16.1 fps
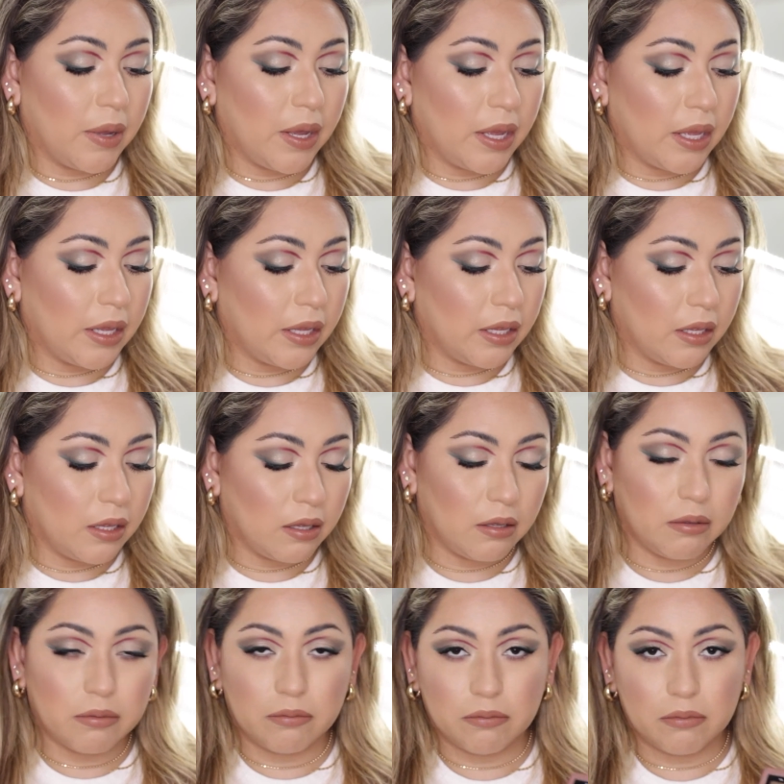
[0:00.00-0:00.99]
buy
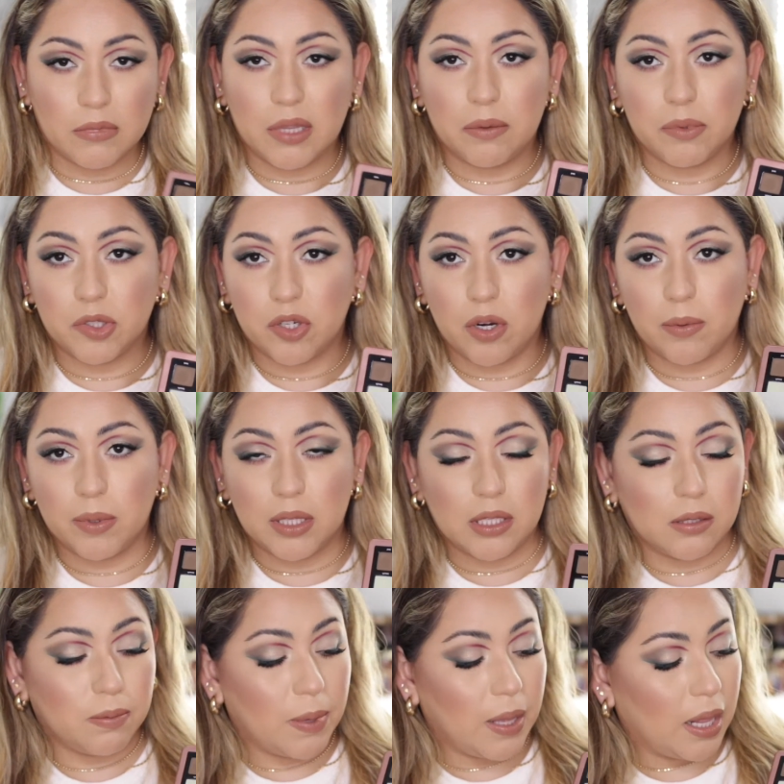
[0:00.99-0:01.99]
the
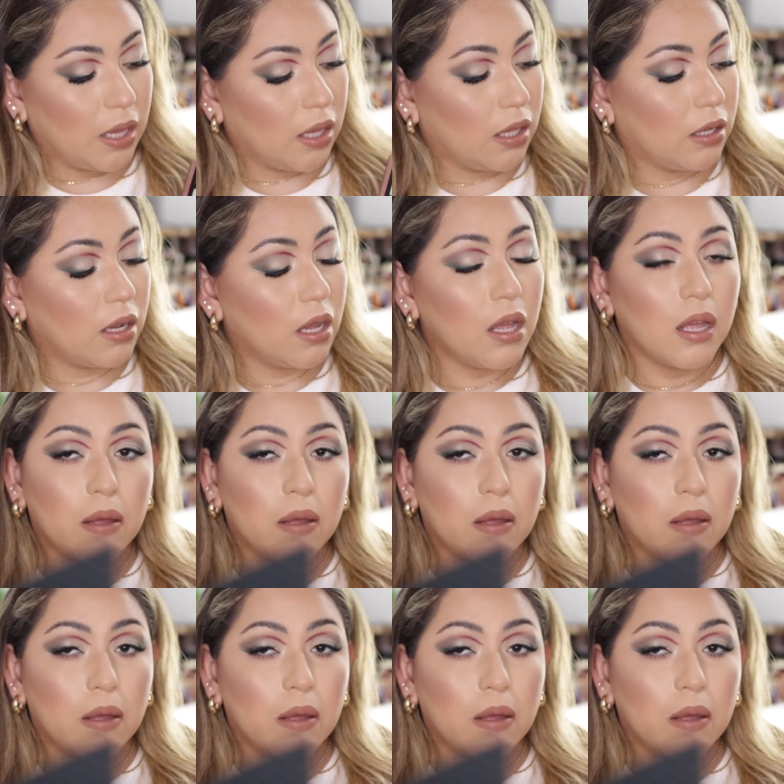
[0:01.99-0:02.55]
Metropolis palette,